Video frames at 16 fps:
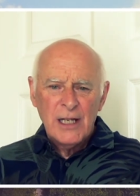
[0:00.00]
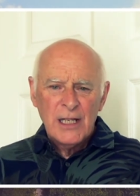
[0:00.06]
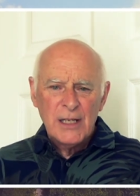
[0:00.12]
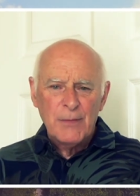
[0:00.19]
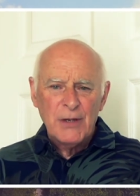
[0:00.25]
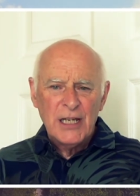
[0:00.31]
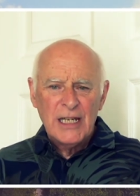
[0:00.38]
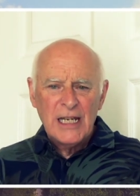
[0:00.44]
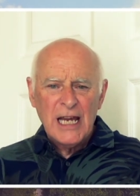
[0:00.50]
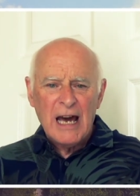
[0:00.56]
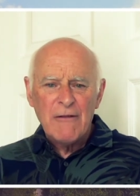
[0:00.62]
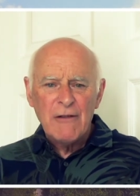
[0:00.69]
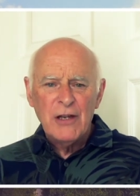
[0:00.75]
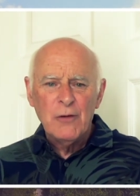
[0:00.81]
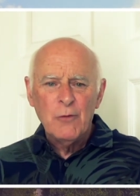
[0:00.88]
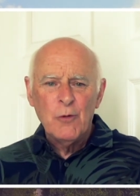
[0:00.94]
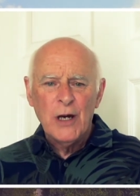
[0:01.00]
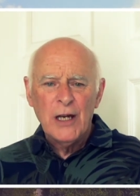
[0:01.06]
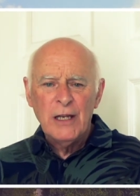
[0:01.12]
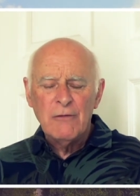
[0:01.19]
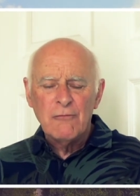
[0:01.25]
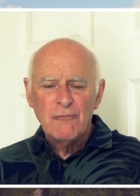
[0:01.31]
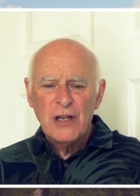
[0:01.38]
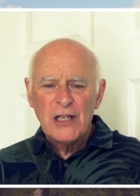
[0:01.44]
to be carried
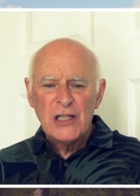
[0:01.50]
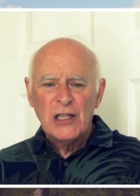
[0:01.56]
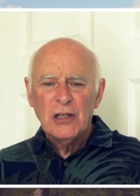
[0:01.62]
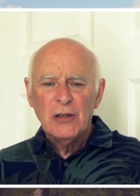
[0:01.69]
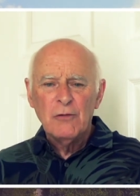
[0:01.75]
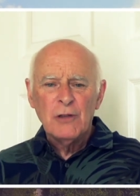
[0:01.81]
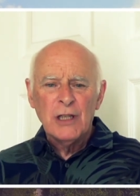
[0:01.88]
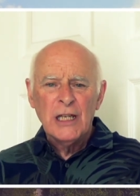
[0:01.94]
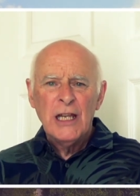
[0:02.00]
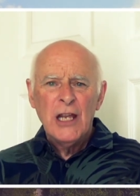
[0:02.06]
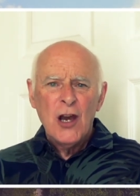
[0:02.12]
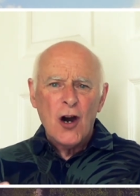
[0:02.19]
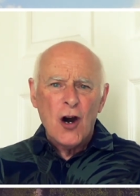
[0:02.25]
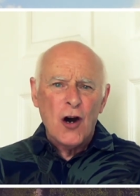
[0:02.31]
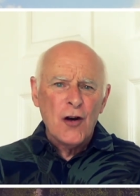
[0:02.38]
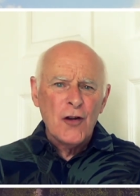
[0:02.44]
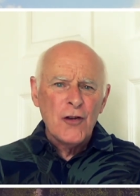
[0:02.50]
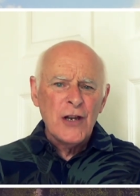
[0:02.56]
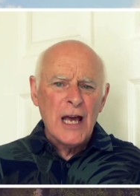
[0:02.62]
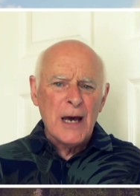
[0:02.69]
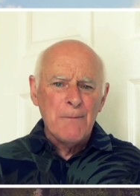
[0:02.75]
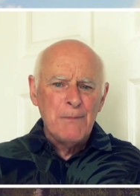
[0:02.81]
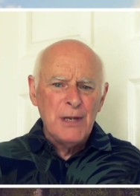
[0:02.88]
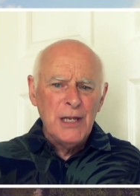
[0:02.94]
away resolutely, on
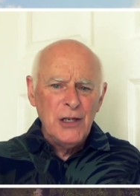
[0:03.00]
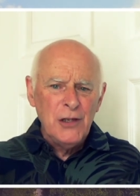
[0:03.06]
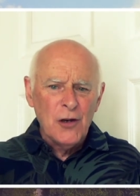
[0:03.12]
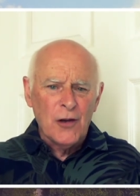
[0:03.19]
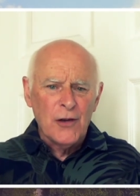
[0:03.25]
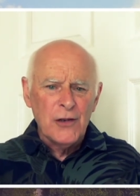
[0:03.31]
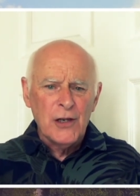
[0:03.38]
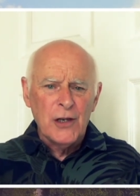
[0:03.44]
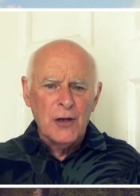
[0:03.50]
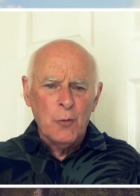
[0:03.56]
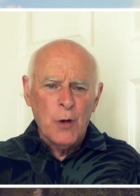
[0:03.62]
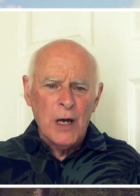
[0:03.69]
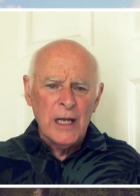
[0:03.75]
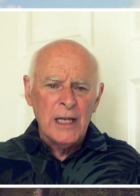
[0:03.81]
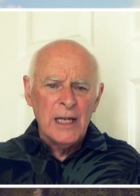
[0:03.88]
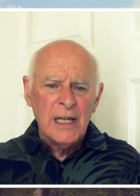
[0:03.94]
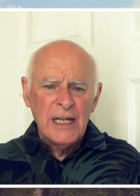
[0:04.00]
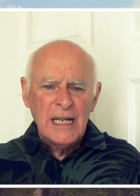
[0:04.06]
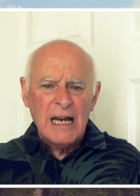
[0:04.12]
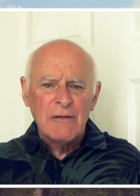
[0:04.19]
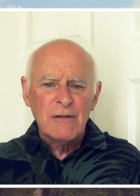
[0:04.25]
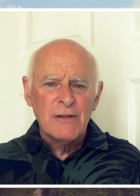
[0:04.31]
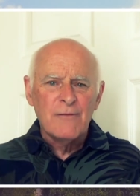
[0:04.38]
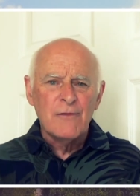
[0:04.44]
and beyond and away,
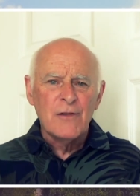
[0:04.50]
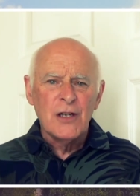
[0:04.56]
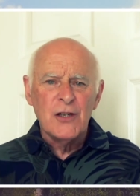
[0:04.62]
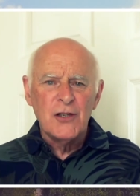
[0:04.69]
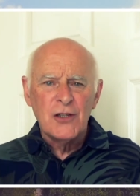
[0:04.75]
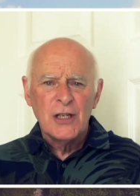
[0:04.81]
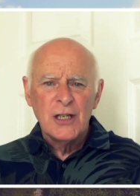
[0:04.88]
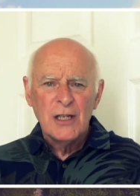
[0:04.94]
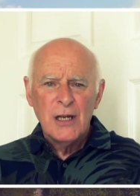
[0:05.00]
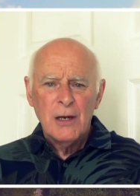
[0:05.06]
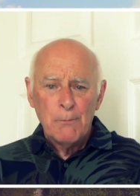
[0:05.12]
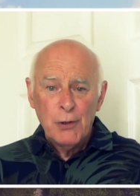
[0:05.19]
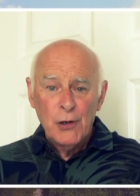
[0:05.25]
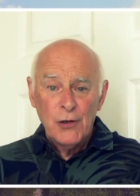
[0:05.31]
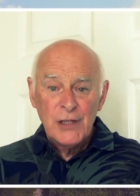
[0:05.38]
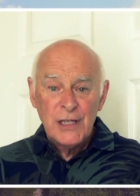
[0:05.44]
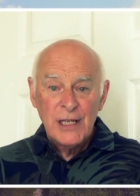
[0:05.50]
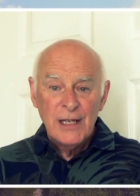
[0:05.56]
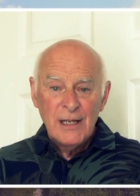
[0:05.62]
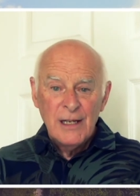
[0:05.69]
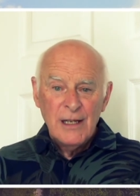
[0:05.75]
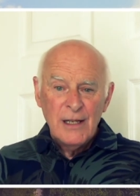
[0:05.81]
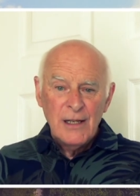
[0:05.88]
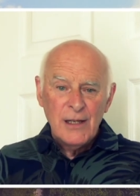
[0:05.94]
out of reach. But
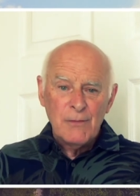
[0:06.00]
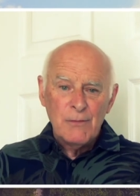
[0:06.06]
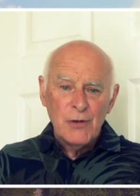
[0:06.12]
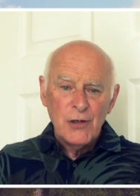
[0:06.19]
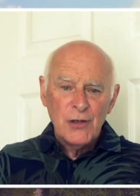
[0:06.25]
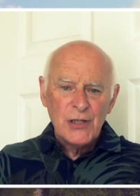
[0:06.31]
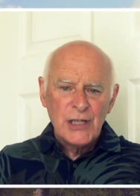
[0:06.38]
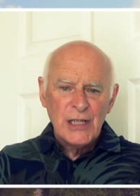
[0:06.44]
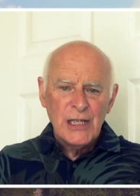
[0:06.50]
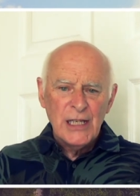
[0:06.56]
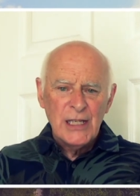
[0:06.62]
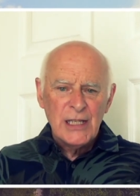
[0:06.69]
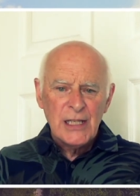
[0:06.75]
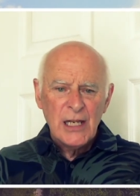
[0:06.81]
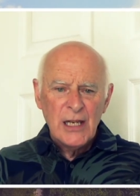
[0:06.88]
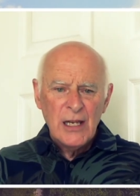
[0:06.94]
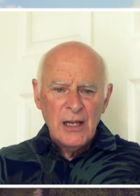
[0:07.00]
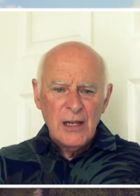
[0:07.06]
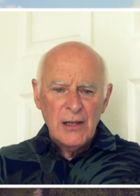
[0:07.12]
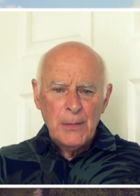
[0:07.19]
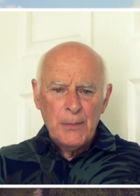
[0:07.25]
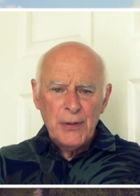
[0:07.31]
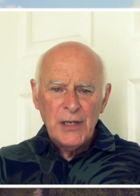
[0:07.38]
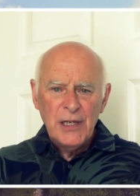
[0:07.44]
the mercies, the
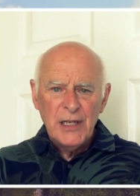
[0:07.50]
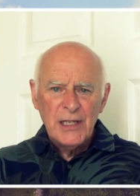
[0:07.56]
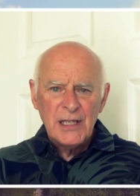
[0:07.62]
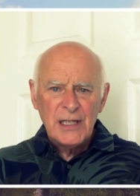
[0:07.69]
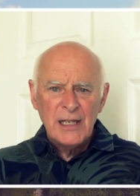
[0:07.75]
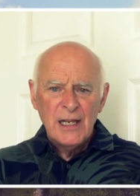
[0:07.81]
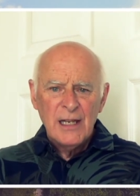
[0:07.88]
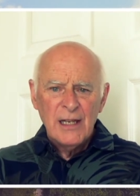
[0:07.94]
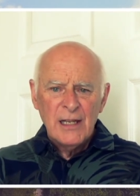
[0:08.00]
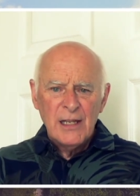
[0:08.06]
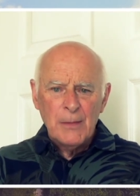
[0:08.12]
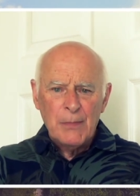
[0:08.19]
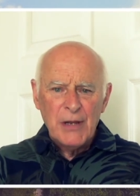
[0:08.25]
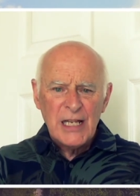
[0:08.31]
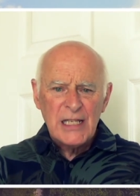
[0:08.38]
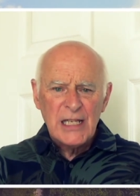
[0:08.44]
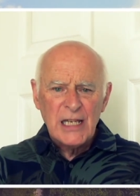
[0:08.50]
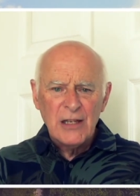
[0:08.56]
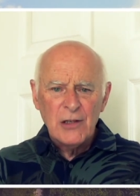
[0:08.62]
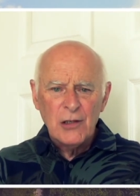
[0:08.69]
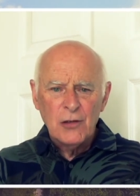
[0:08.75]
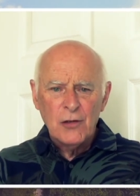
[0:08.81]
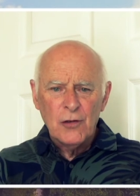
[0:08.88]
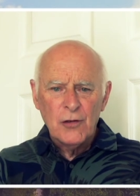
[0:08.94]
peace, the blessing of
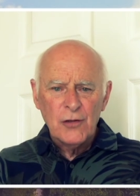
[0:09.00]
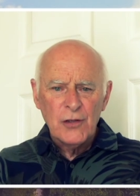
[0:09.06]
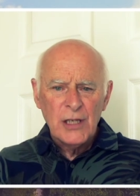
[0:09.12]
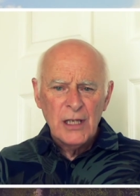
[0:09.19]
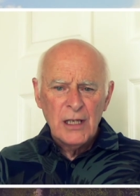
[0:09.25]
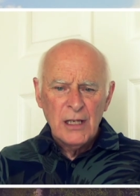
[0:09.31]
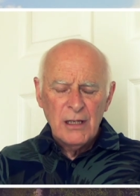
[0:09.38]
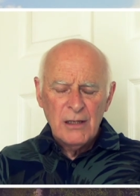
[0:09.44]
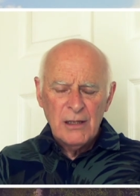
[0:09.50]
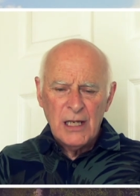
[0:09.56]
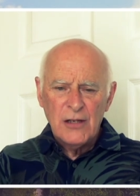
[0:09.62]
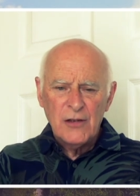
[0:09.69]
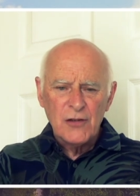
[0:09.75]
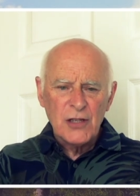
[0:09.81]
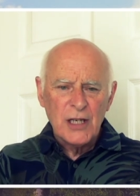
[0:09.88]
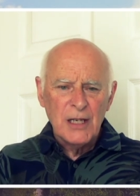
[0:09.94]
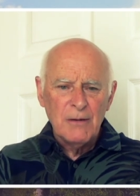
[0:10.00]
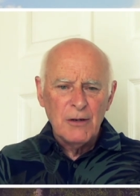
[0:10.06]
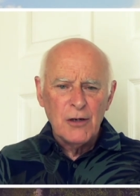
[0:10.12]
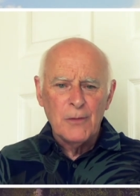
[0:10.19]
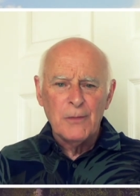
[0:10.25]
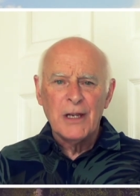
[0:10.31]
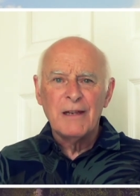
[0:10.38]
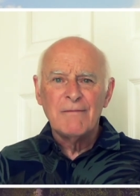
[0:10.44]
the Lord, they just keep
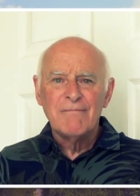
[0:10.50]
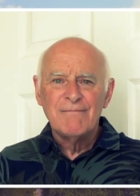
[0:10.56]
coming.